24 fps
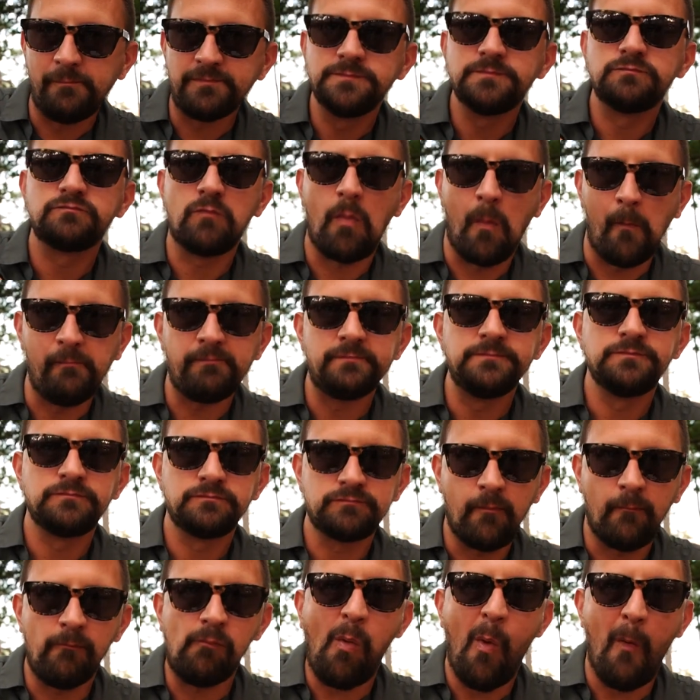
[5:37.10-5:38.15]
I'm
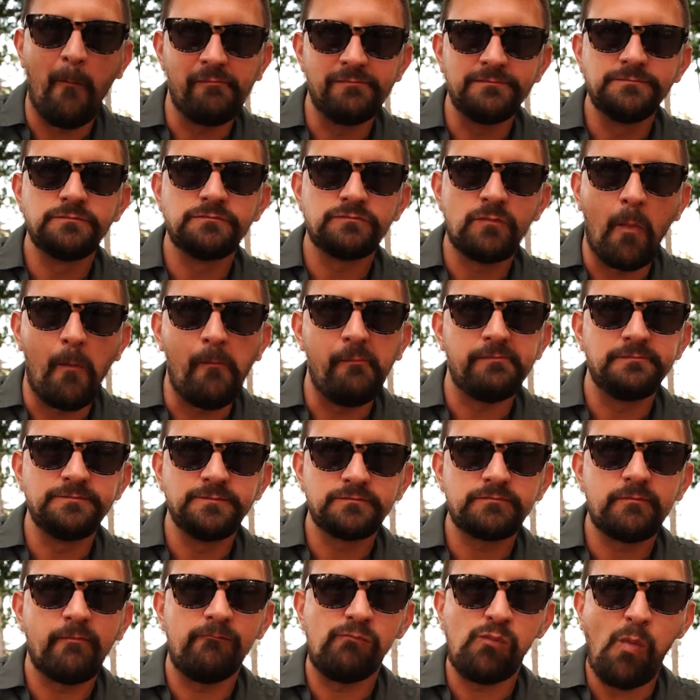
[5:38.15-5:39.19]
I'm really loving this
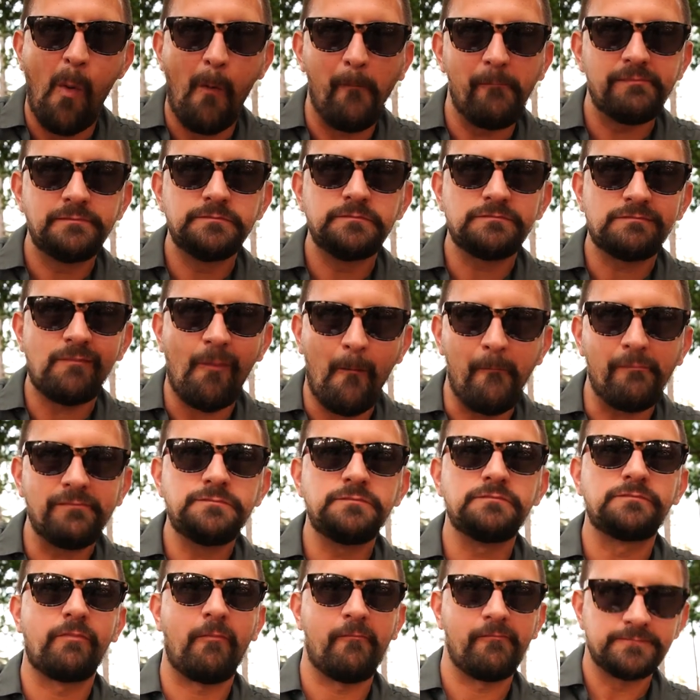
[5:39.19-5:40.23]
soundtrack that they have
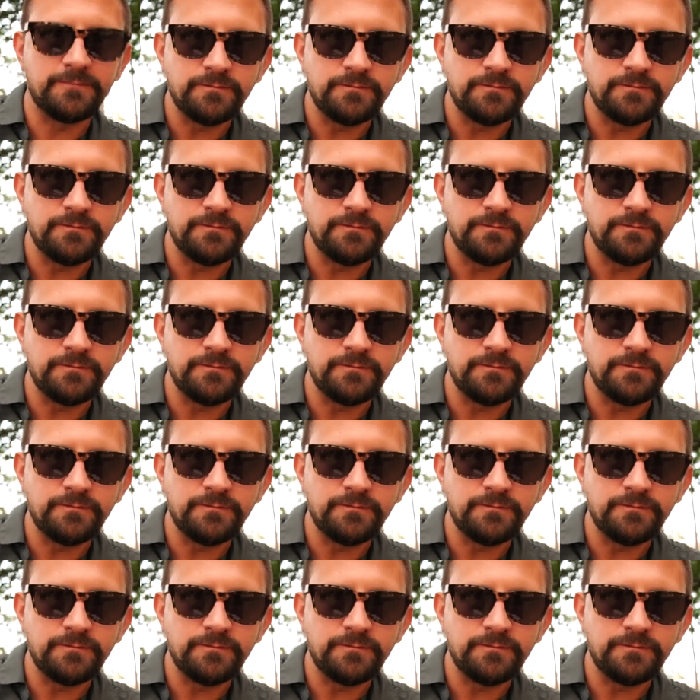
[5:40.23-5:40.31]
going on,